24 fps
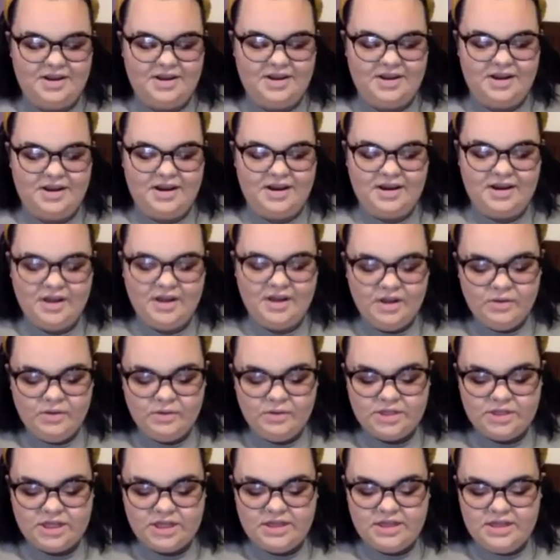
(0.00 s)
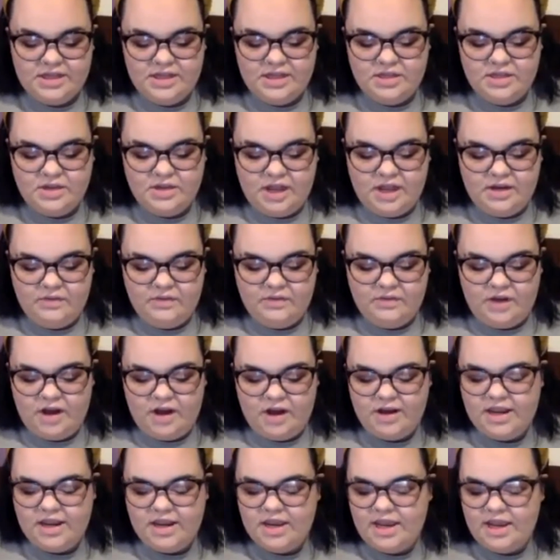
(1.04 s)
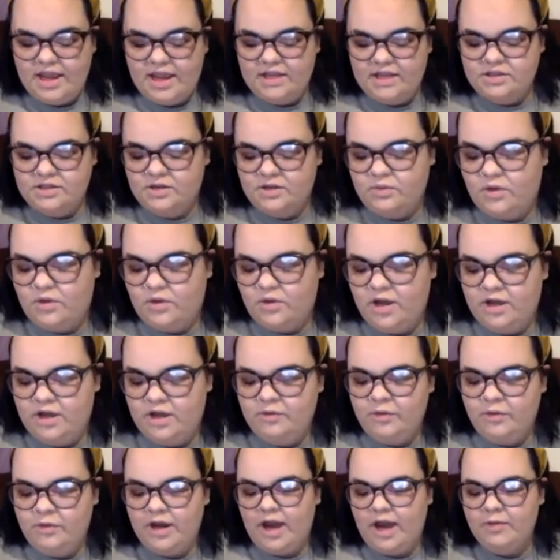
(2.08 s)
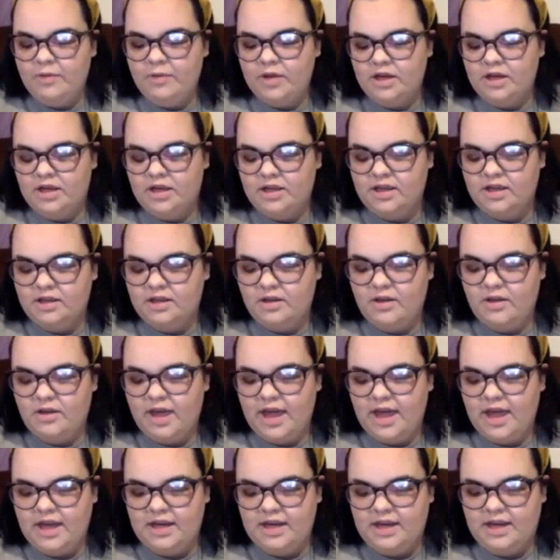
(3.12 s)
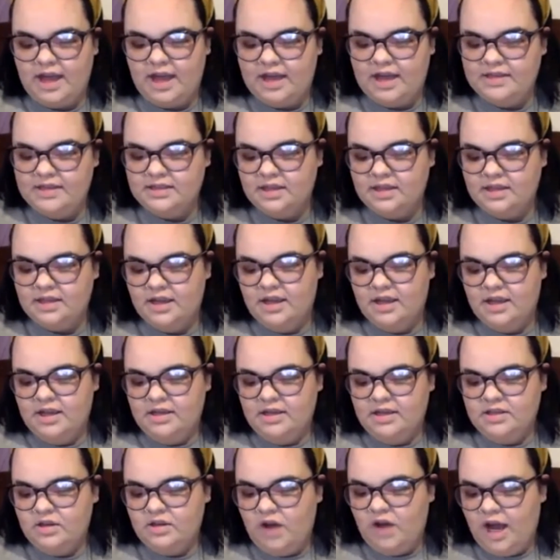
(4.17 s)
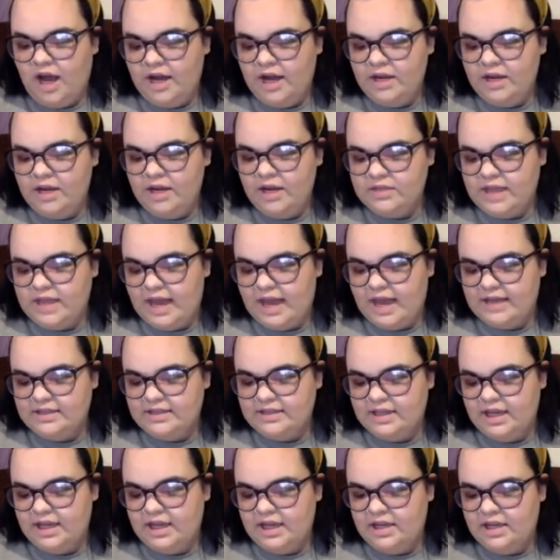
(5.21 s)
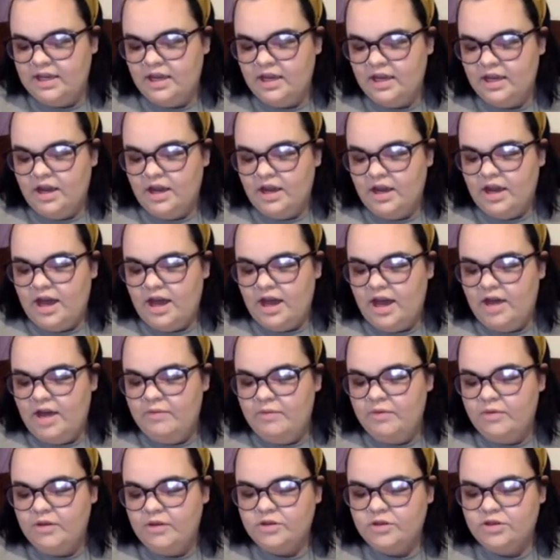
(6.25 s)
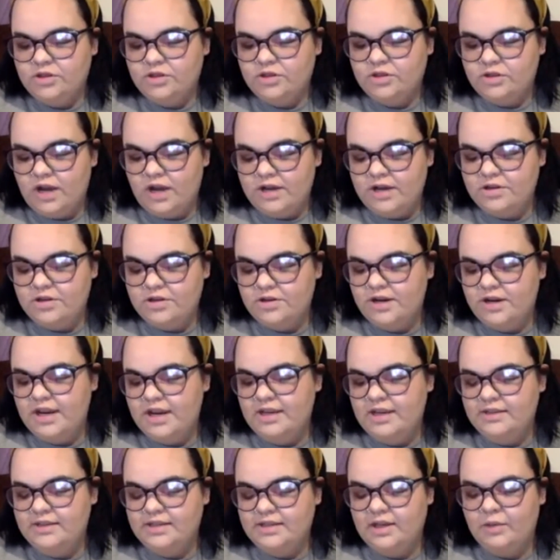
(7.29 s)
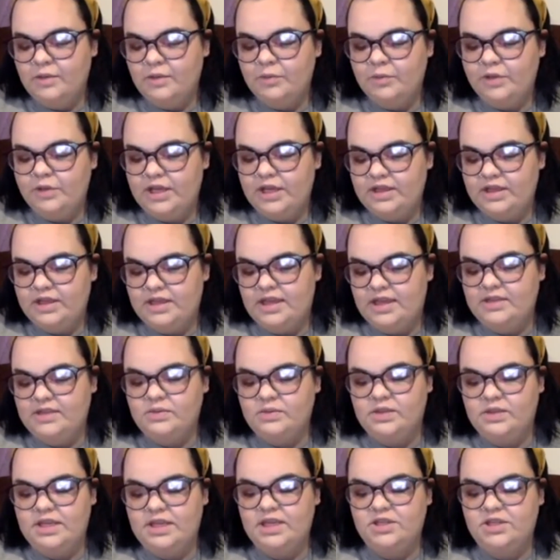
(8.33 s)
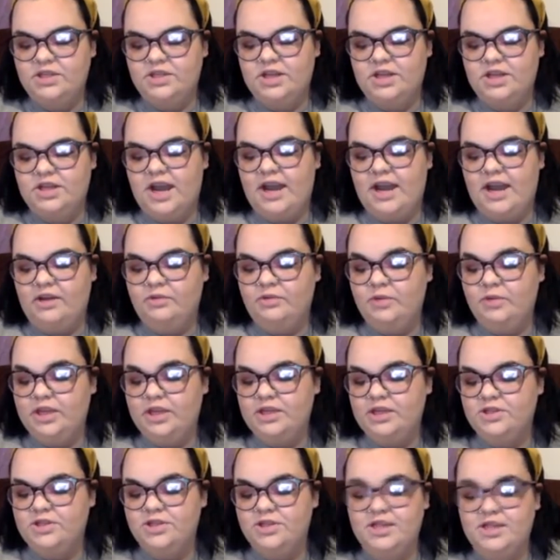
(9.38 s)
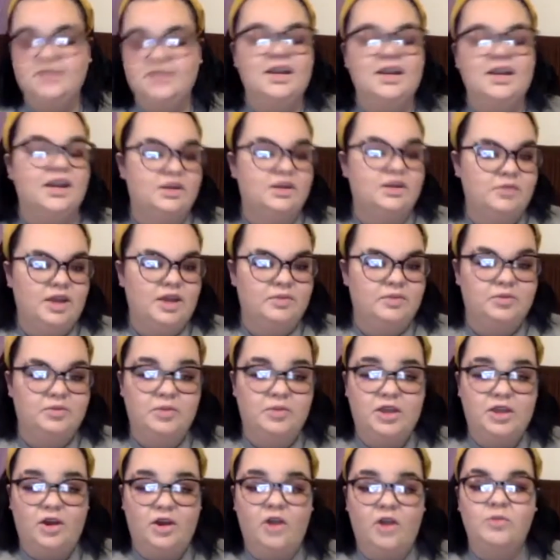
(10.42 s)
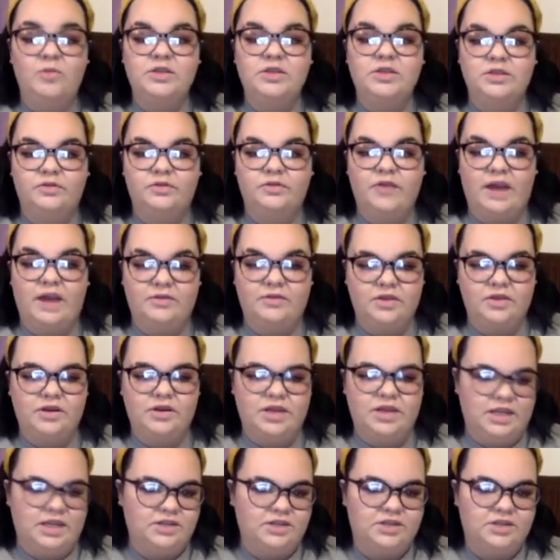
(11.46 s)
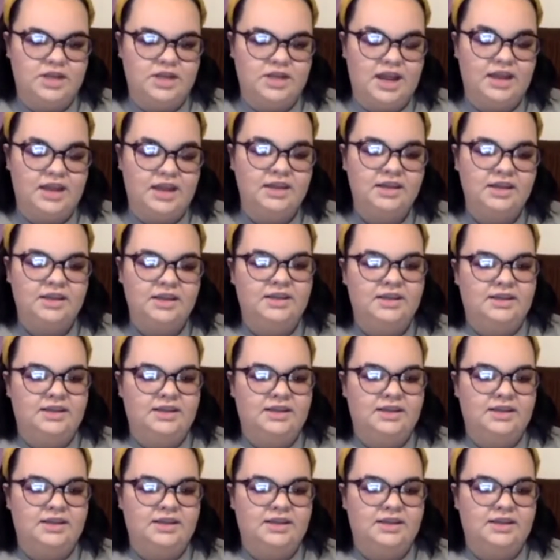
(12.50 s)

there are, which I think you kind of already answered one, but I'm gonna go ahead and ask. So Hani was asking structuring to complete things with each child, because she's not going to be able to be home until 5:30 each day,